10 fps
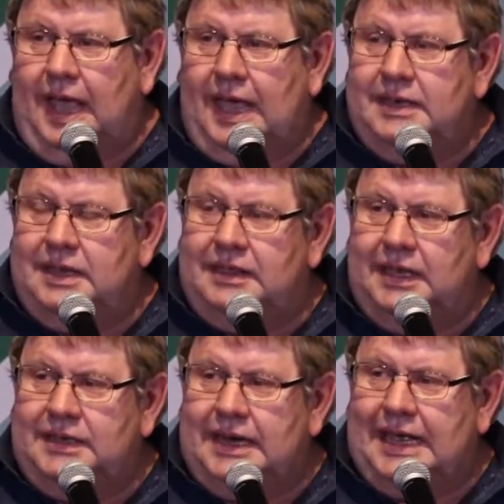And the
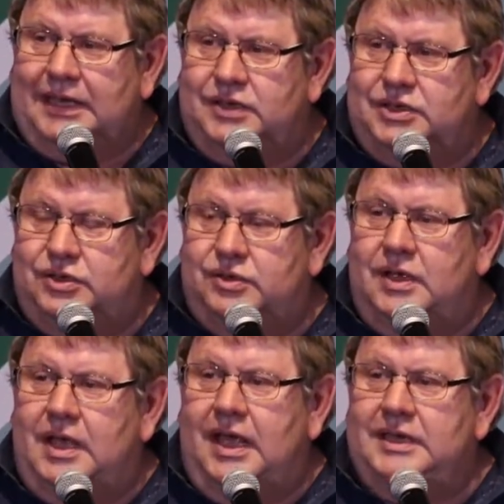thing that I could
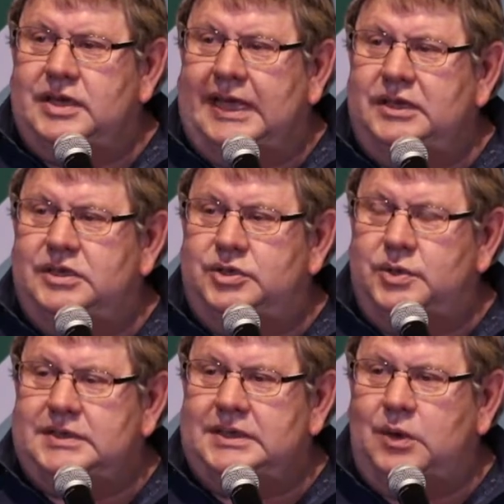do is I could
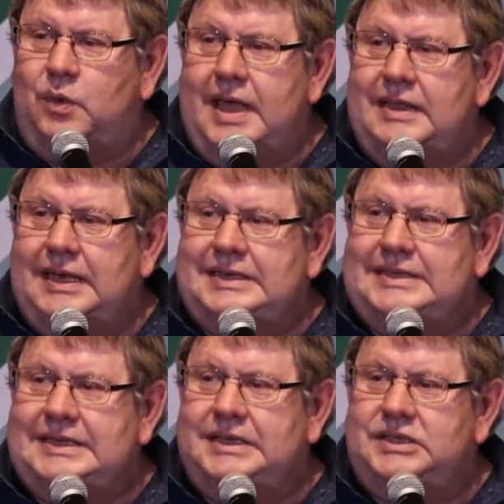do it in a way that
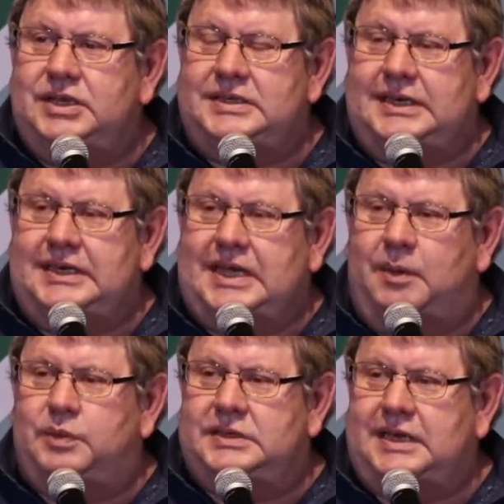didn't just
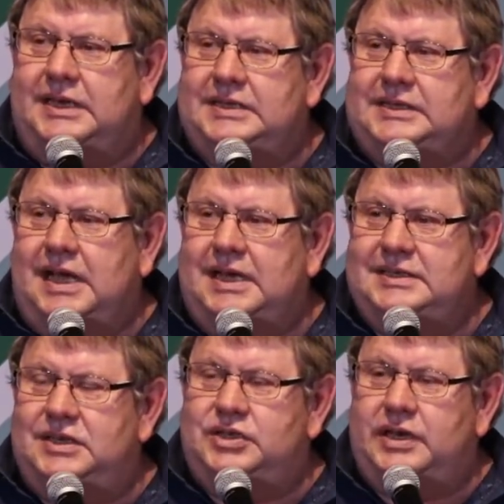encompass sunny
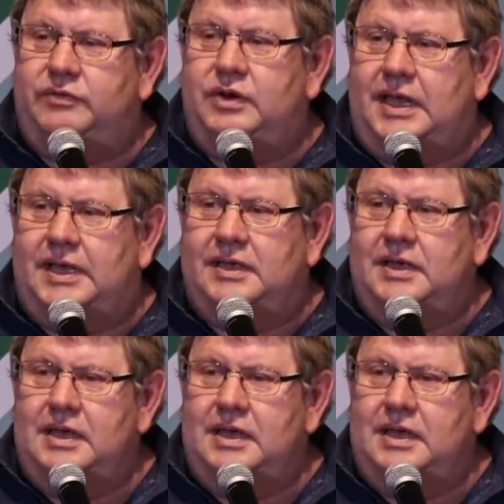skies and Chevrolet.